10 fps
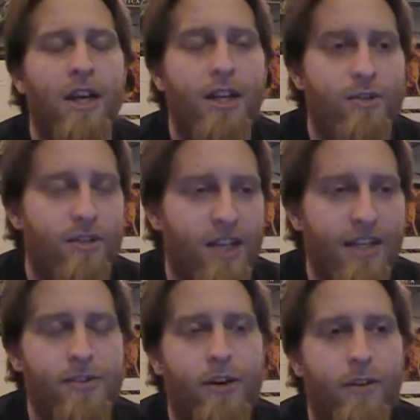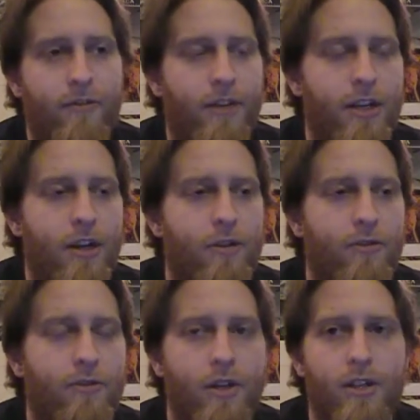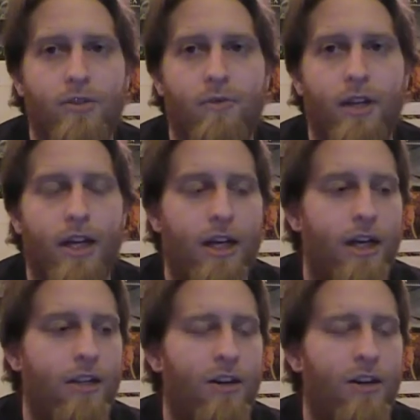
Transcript: So he takes all the video footage, whatnot,